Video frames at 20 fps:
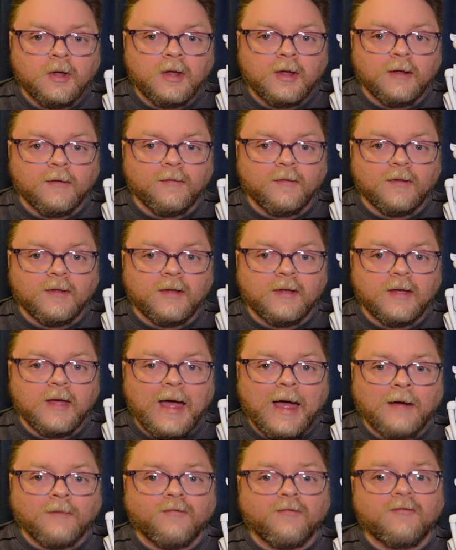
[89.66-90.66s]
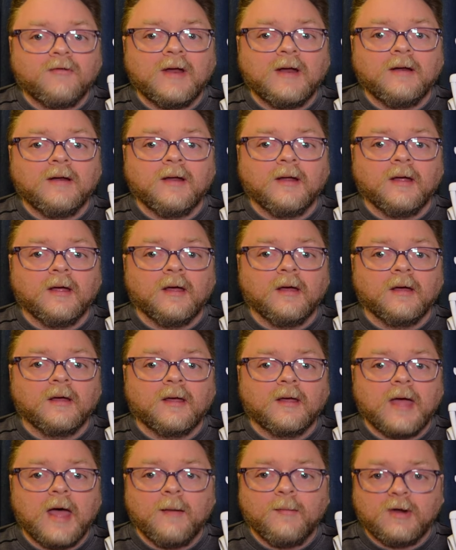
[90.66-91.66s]
in the Outstanding
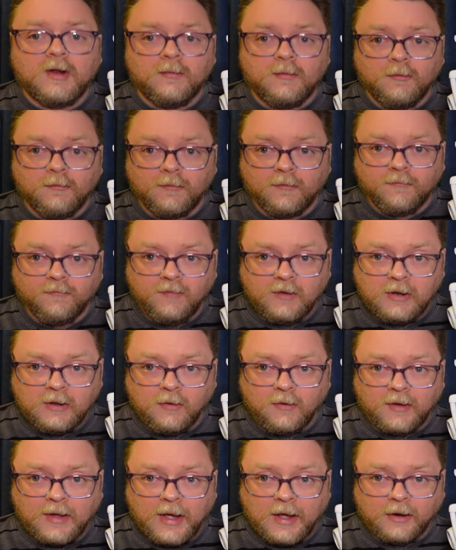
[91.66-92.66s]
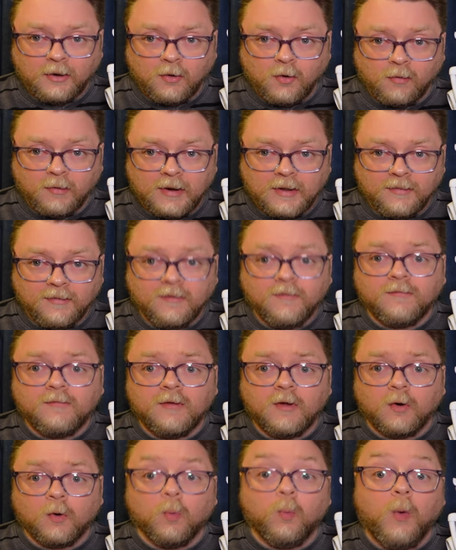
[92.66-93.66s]
comedy music video category, this
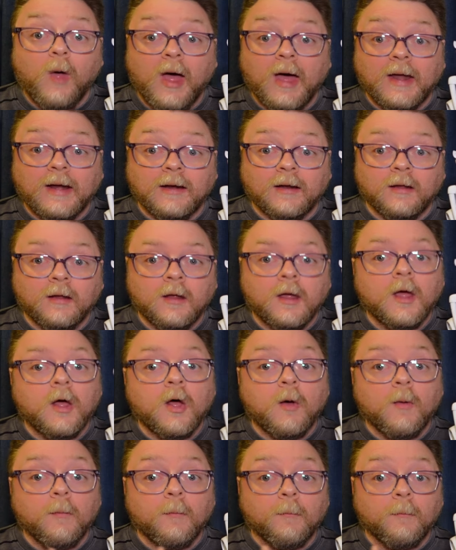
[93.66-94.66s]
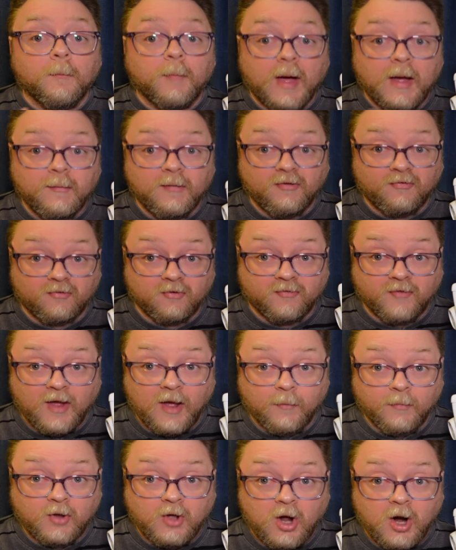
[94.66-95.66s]
year won by Mr.
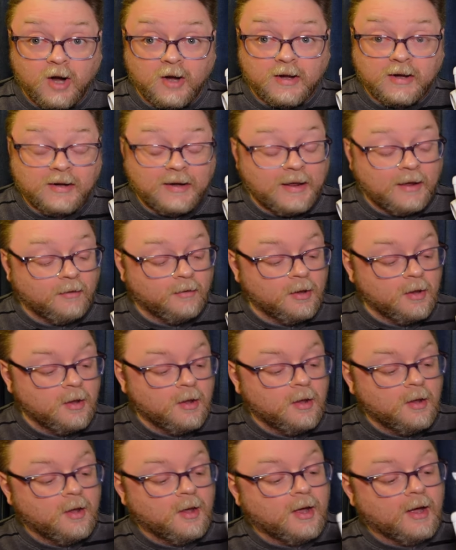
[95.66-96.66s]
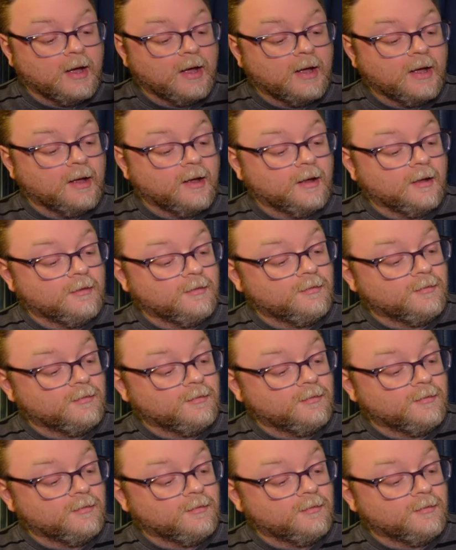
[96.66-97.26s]
Tom Cardy. Now, uh,